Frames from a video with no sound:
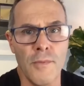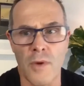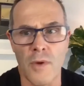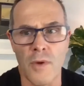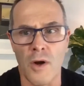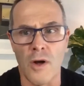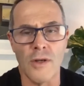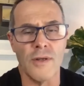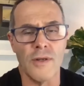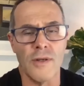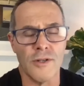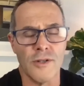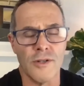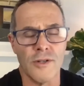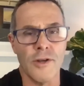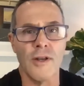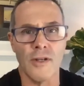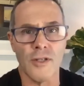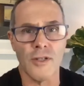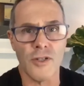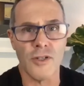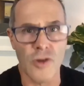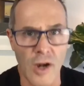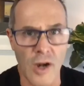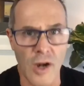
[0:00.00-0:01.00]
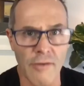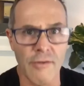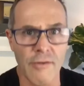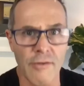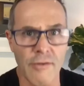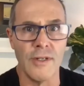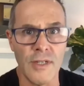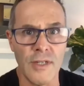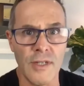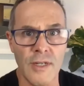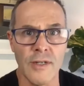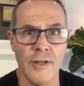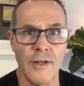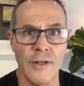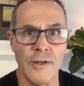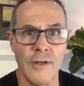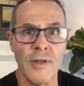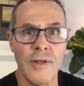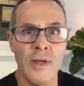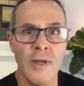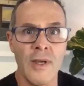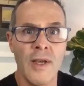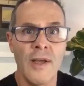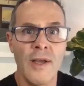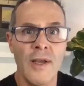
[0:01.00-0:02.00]
certainly Australia and New Zealand,
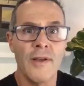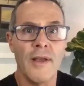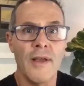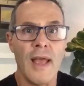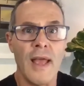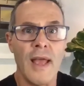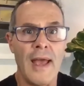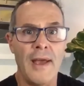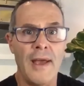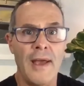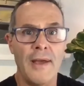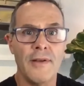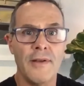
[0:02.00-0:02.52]
and